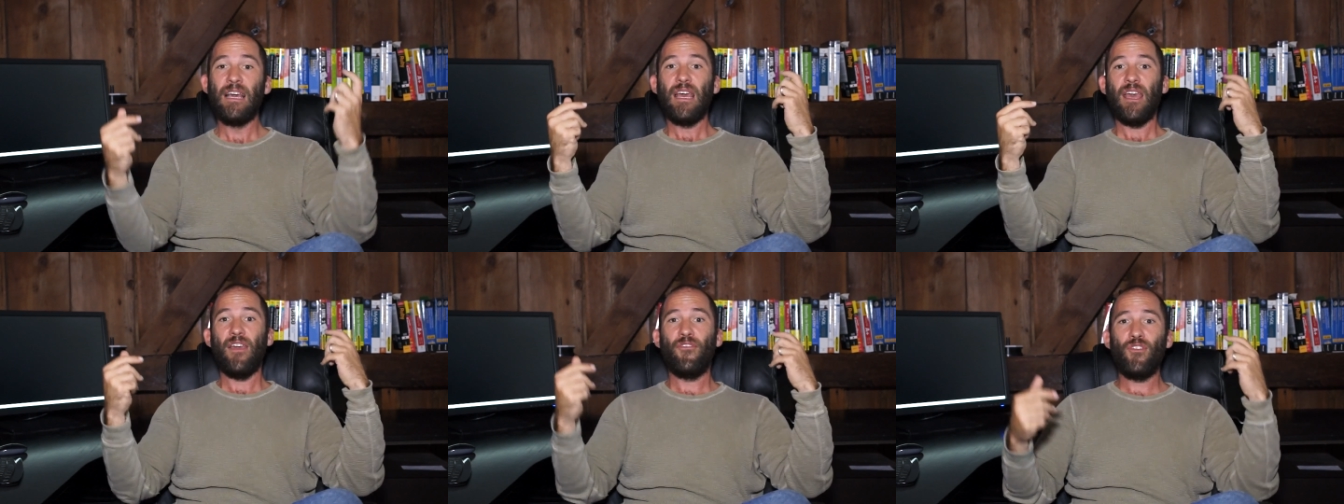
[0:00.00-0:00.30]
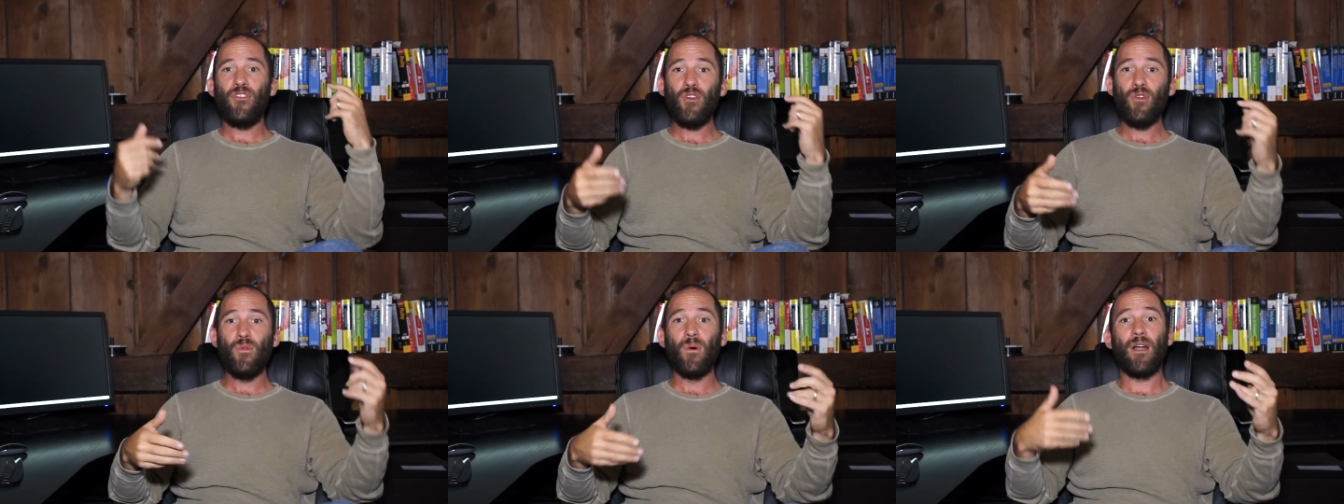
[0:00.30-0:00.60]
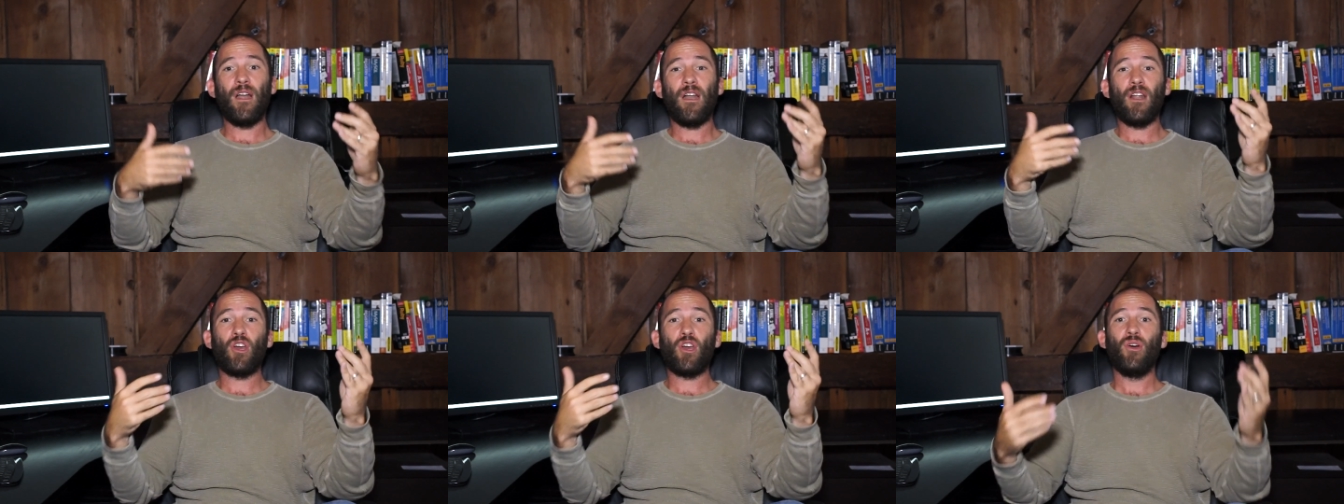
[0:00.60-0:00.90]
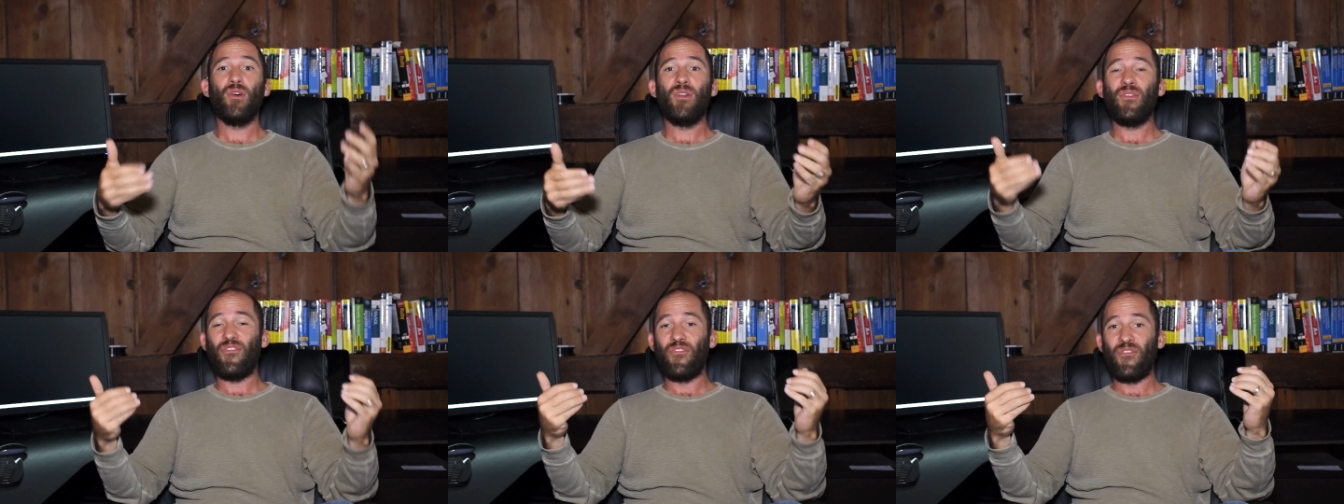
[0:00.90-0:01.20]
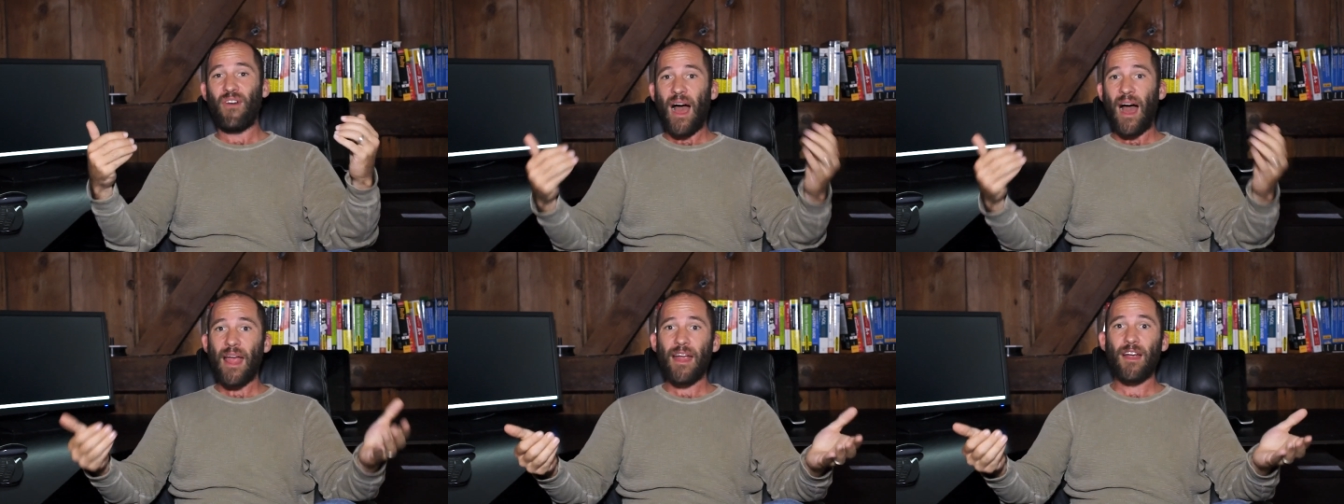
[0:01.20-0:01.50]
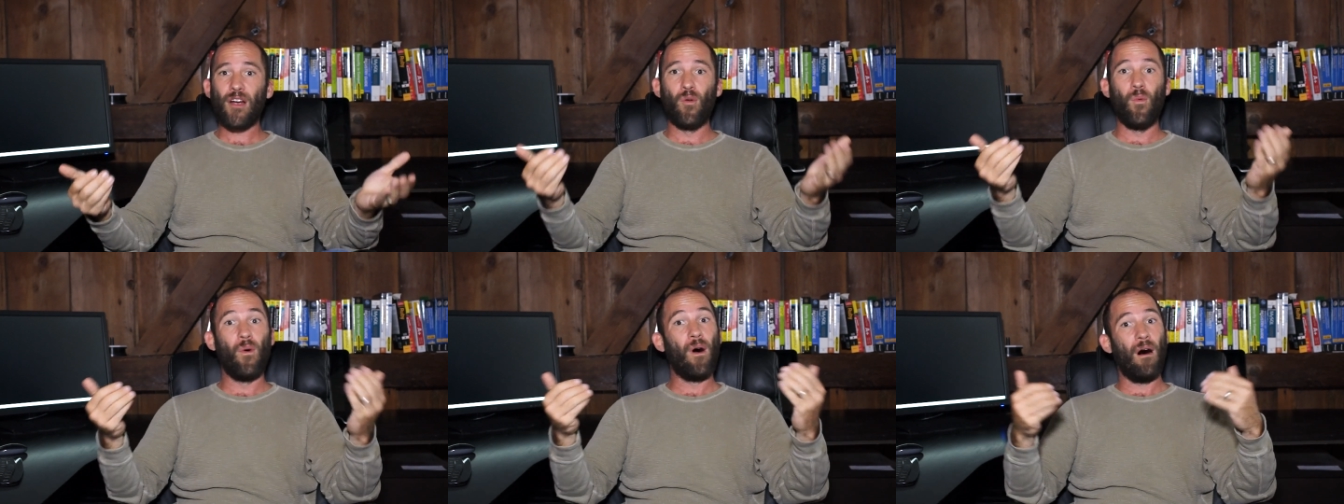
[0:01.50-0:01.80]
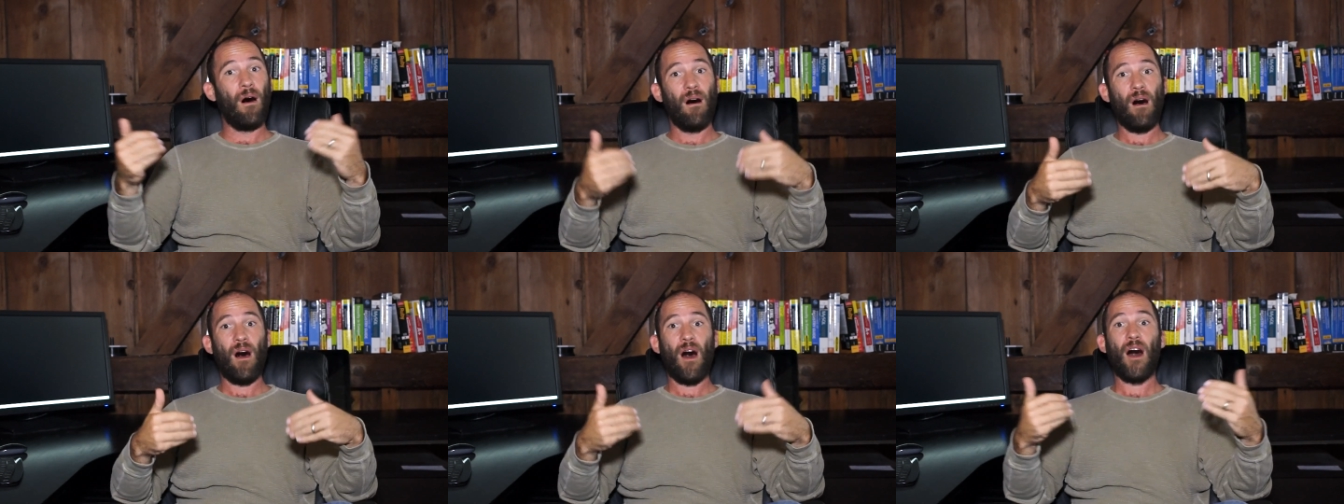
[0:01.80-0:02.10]
if you wanted a good
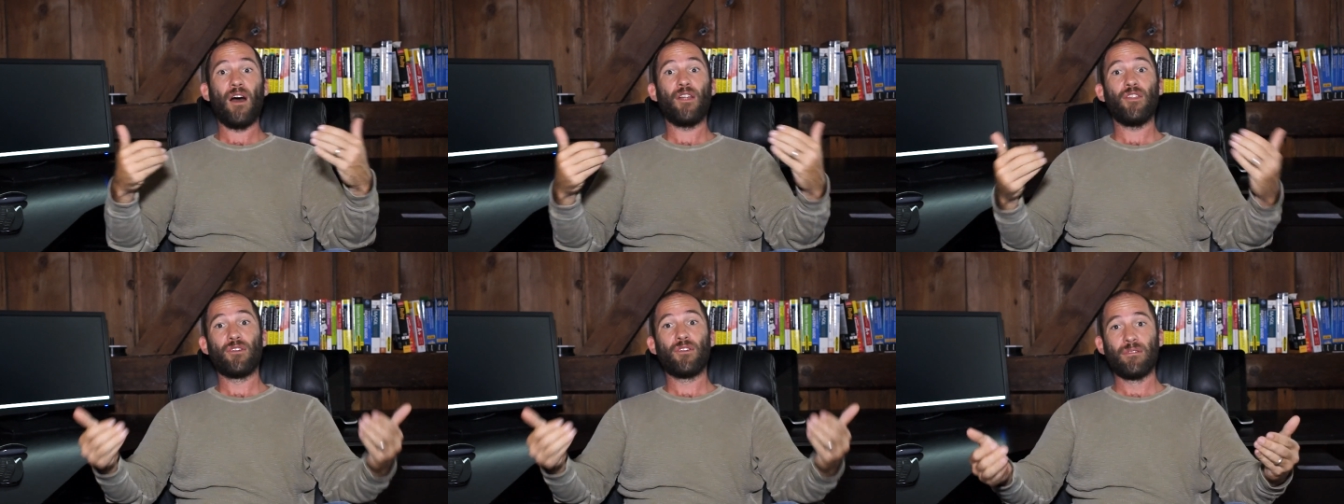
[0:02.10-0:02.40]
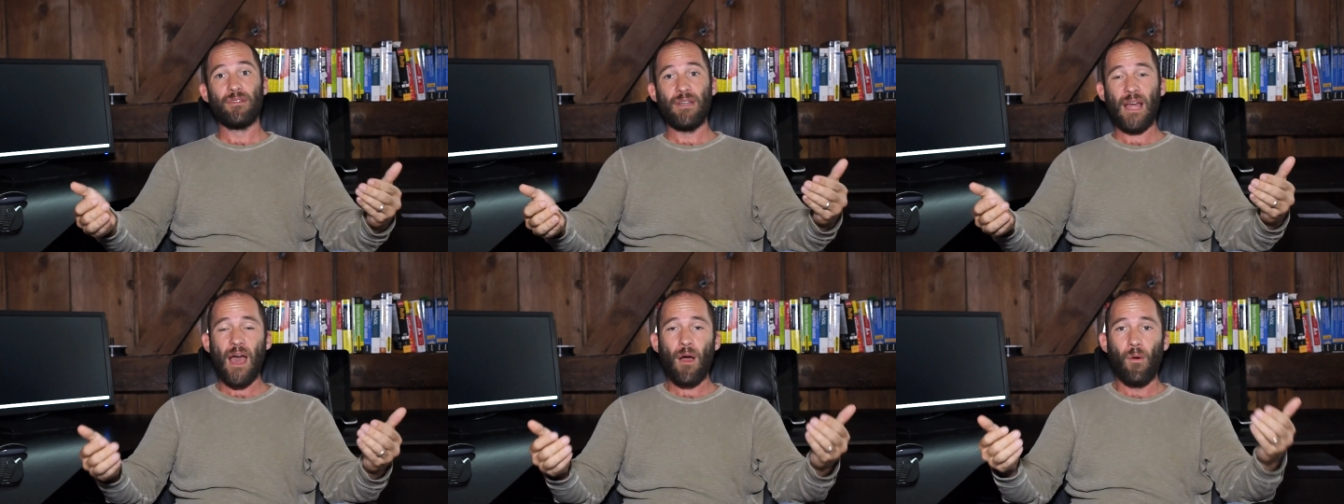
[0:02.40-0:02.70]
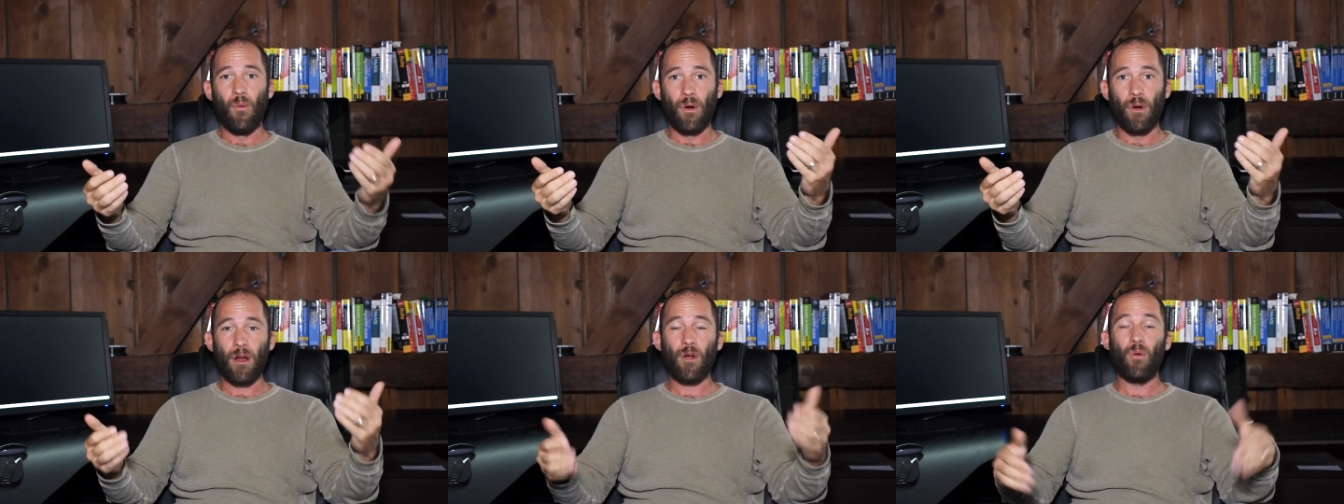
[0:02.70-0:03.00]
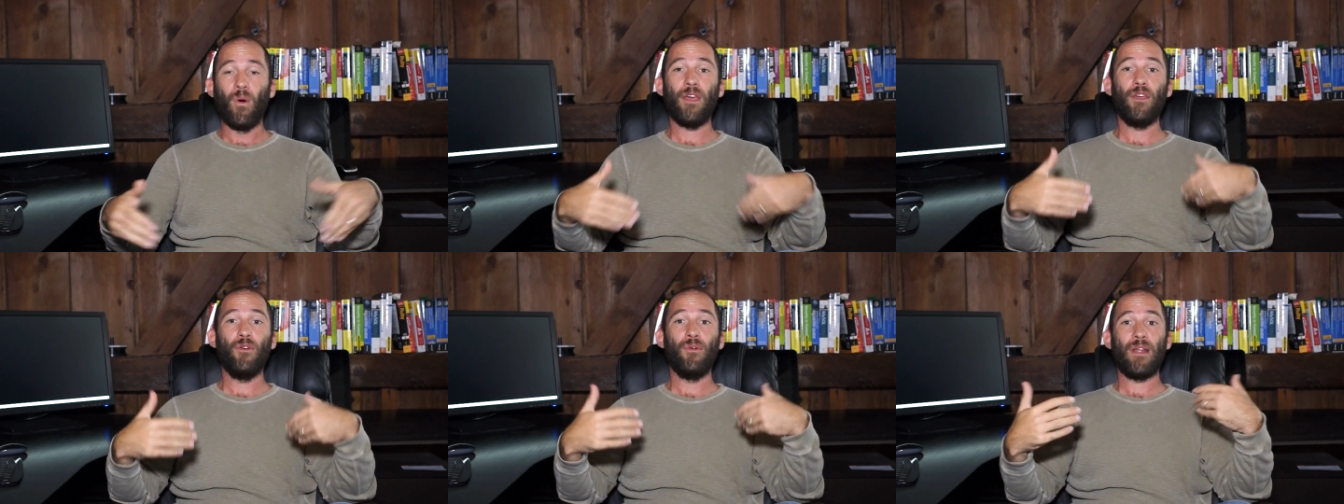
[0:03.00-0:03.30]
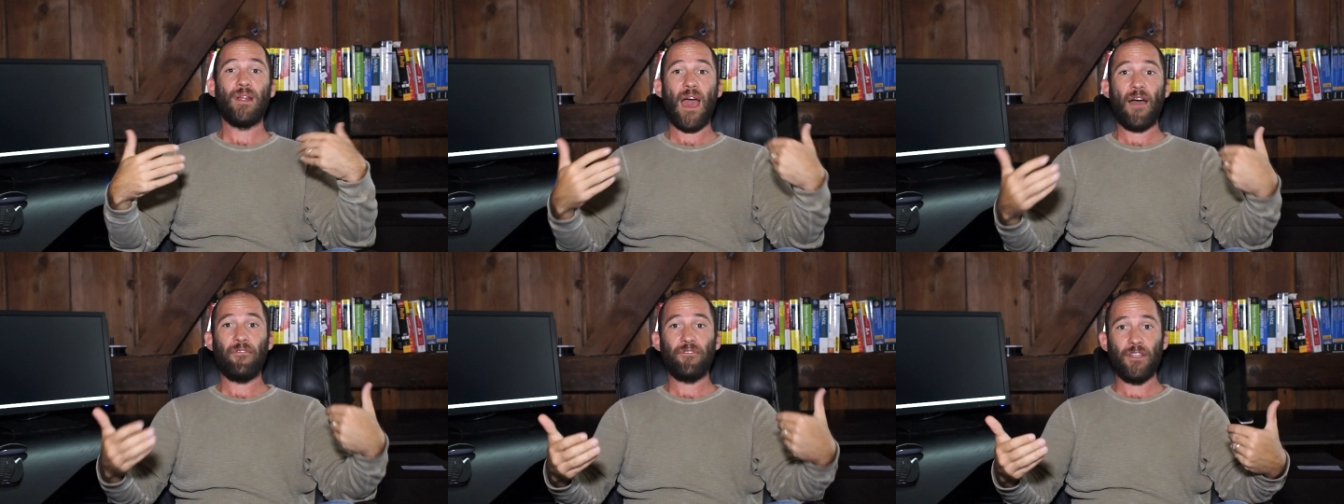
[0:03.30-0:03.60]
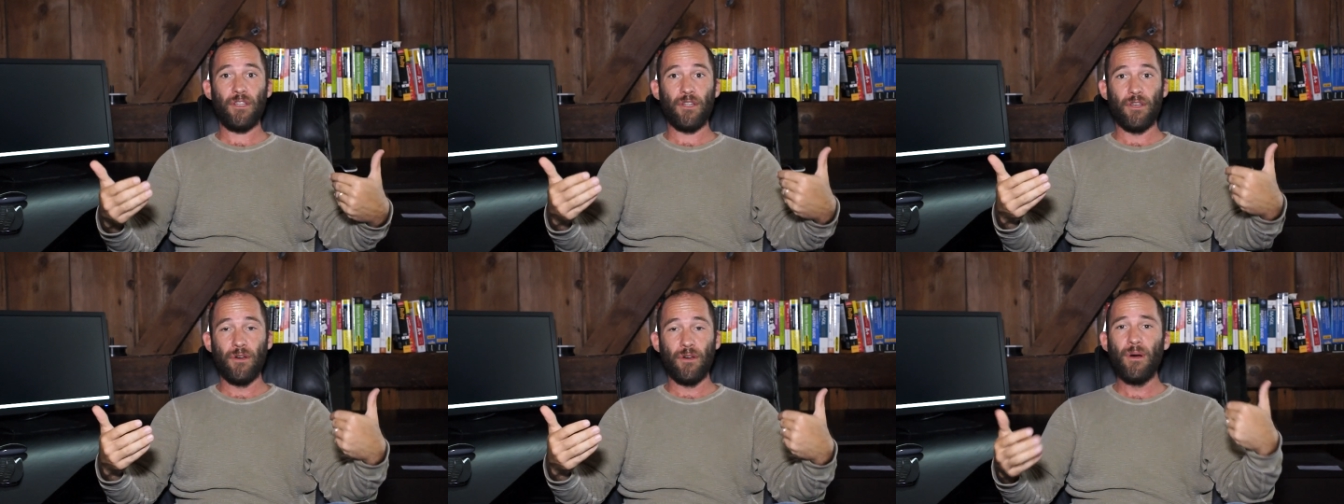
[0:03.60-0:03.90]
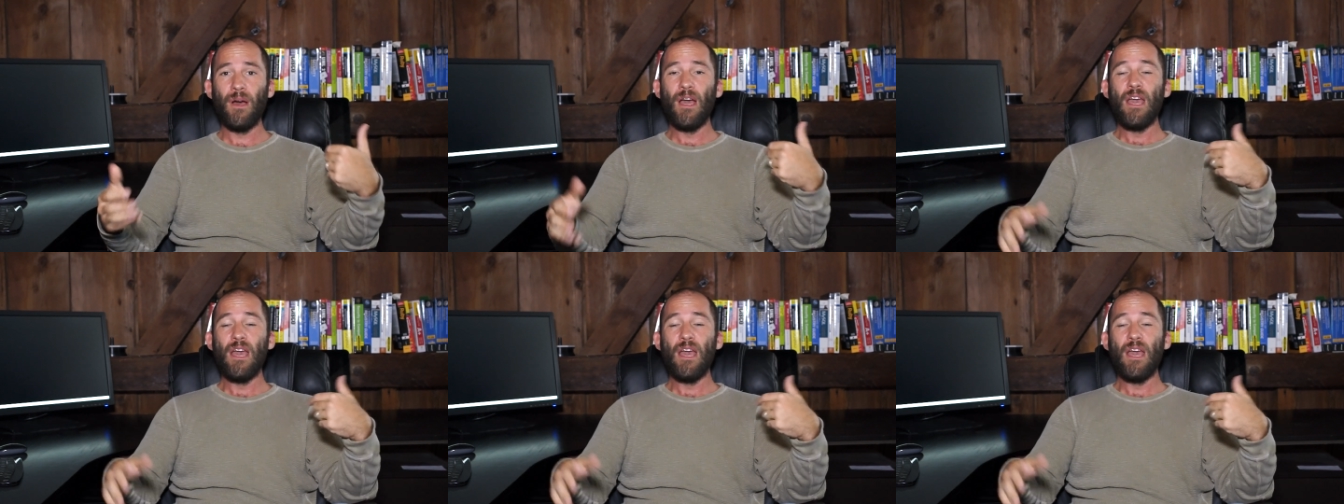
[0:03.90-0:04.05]
firewall on your network, what you would have to do